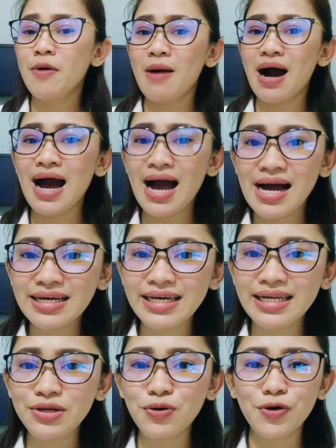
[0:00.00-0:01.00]

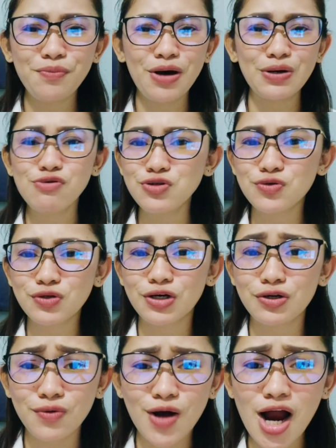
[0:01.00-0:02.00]
mahangin, or mausok na
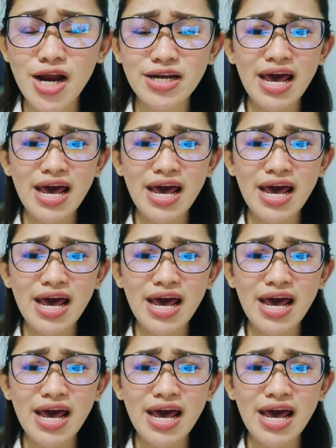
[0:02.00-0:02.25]
lugar,